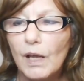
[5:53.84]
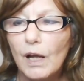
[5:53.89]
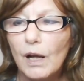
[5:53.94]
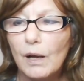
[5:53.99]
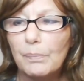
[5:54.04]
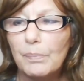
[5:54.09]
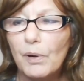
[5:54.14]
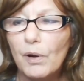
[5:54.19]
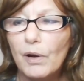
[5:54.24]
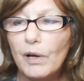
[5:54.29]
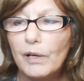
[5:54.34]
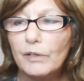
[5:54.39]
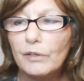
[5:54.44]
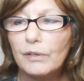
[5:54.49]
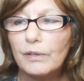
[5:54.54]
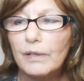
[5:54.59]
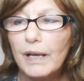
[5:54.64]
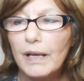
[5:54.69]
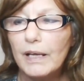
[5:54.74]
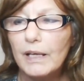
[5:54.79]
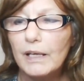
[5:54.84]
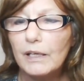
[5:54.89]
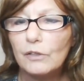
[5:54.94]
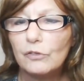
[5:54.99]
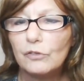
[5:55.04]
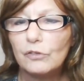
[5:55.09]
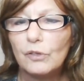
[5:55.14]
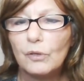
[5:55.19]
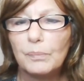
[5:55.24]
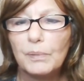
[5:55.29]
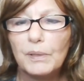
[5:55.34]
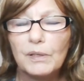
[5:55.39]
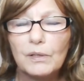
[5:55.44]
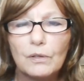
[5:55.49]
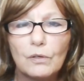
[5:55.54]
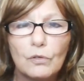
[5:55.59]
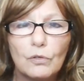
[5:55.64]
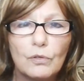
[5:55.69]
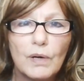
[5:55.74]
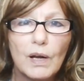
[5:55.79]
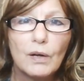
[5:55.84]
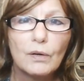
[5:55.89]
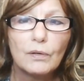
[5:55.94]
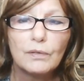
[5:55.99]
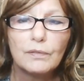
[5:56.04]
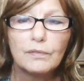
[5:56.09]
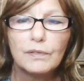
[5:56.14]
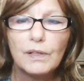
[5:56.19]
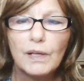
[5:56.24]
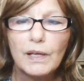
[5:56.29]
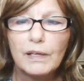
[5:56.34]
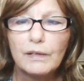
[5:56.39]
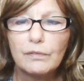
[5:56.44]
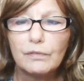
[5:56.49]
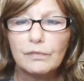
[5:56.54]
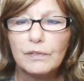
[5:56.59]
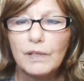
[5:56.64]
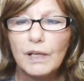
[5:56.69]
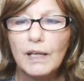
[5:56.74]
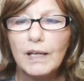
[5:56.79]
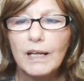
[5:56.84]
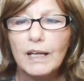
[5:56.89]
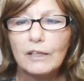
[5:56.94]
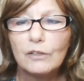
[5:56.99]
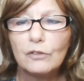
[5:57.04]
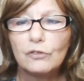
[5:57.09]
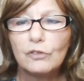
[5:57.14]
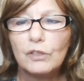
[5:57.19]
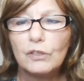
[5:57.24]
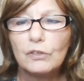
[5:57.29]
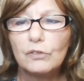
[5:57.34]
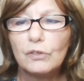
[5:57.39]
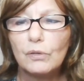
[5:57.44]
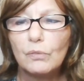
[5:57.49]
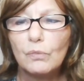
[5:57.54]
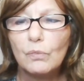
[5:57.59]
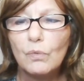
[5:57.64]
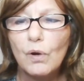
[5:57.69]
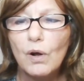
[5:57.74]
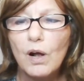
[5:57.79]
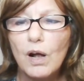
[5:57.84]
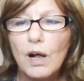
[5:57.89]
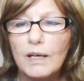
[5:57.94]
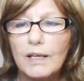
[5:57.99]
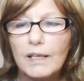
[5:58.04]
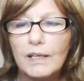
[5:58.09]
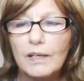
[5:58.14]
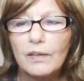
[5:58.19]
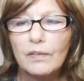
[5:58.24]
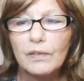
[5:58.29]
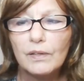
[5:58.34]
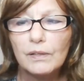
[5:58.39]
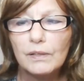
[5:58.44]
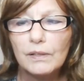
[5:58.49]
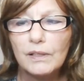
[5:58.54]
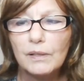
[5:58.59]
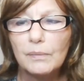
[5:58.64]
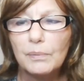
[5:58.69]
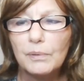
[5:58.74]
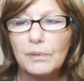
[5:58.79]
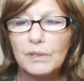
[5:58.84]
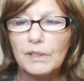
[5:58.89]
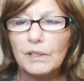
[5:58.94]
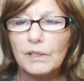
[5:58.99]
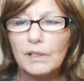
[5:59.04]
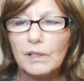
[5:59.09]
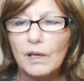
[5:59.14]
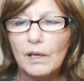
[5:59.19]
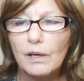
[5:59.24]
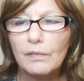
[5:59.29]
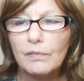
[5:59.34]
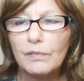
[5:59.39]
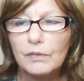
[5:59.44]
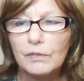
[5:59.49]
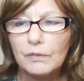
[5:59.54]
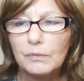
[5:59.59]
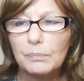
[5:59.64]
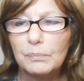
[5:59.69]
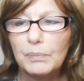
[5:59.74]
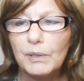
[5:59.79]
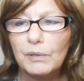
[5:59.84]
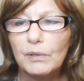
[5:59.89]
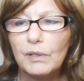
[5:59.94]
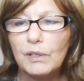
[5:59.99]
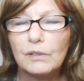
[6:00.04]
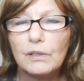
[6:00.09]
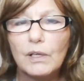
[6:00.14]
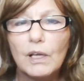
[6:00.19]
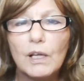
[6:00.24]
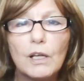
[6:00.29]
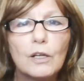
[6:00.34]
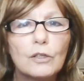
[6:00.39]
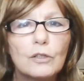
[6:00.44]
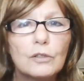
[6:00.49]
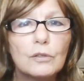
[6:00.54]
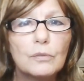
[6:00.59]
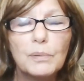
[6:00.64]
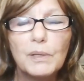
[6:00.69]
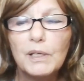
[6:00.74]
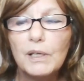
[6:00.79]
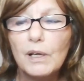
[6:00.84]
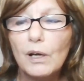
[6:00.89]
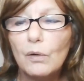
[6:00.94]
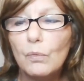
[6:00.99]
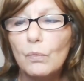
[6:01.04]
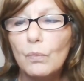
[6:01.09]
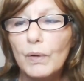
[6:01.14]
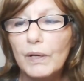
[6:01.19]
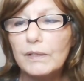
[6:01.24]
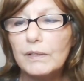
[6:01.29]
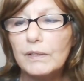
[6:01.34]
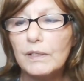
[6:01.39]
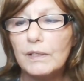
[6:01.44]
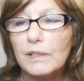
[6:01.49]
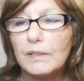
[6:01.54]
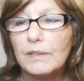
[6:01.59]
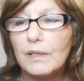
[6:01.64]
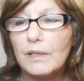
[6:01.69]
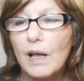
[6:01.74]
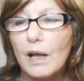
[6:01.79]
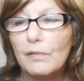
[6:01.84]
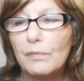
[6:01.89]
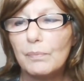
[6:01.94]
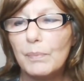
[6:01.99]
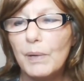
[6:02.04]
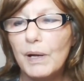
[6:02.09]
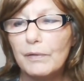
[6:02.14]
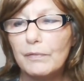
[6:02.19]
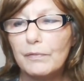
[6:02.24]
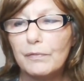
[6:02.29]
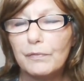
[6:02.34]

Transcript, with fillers: Upon her head shall be the crown of life, and she shall walk in the liberty of the Spirit to be a witness of my